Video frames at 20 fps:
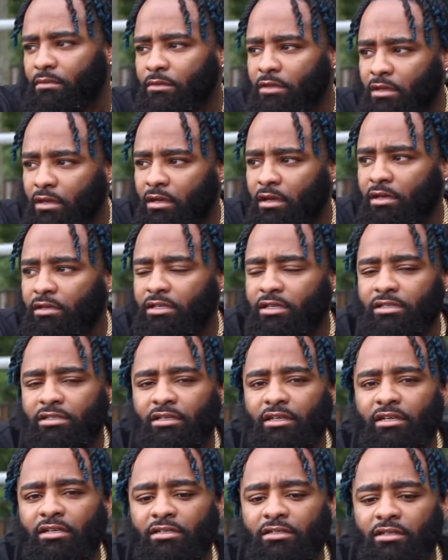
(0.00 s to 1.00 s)
Yeah, because
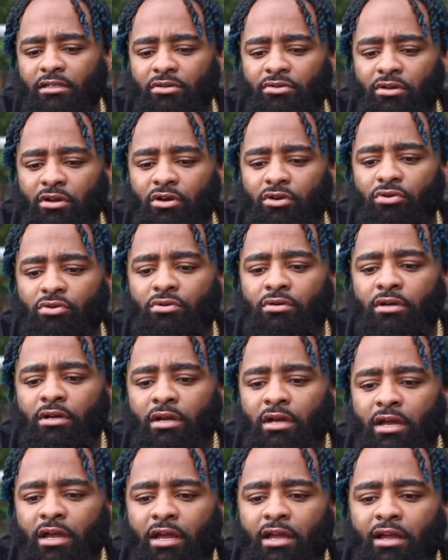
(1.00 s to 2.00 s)
it's, it's, you know,
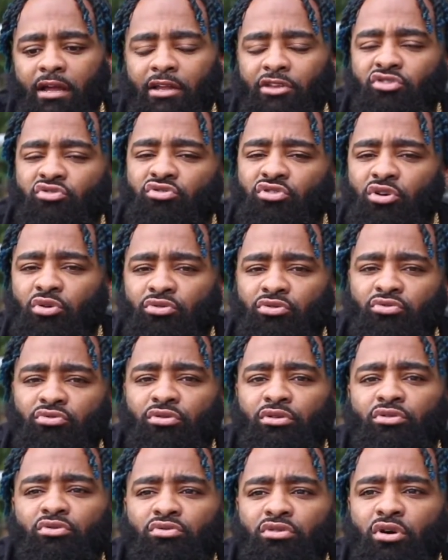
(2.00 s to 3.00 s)
you know you
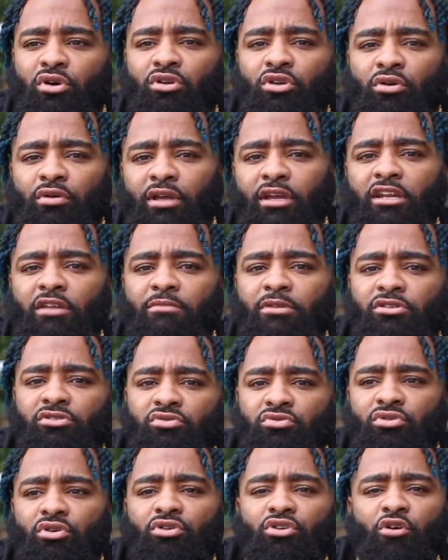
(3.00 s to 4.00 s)
you know your enemies
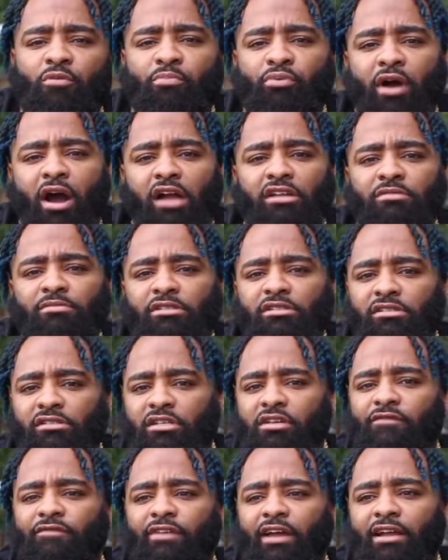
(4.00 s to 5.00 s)
you know your problems and
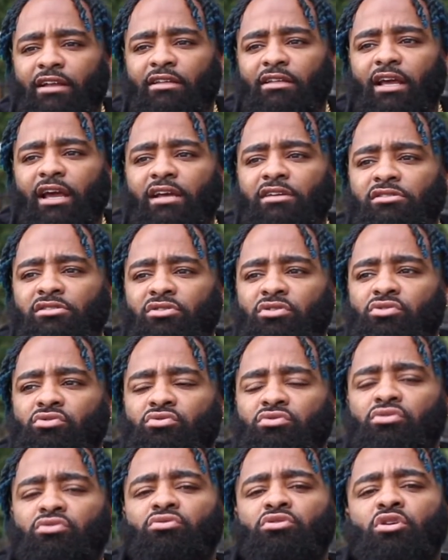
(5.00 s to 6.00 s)
stuff like that so
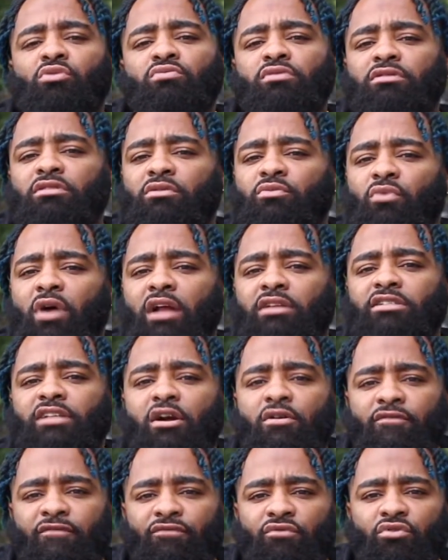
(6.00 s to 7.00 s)
you you know what to watch
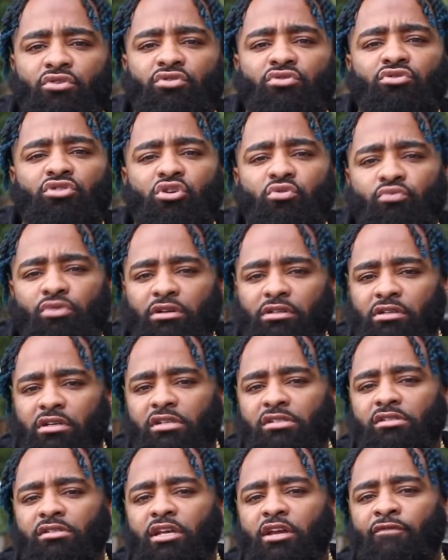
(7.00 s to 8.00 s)
out for you know what
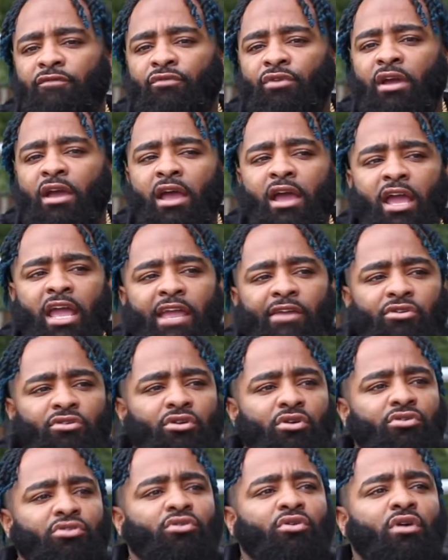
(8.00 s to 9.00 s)
looks different and you
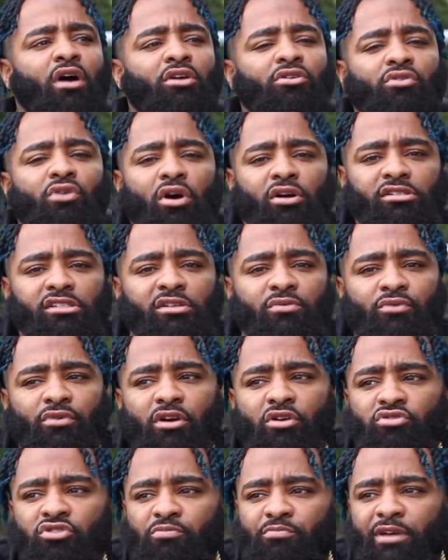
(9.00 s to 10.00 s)
know you go out you go out
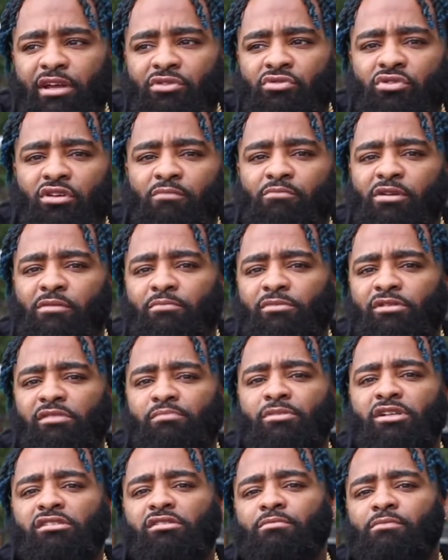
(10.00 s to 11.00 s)
somewhere else man you could be mis-
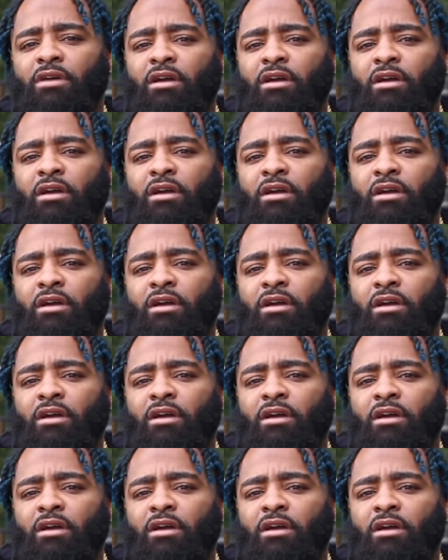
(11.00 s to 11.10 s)
missing,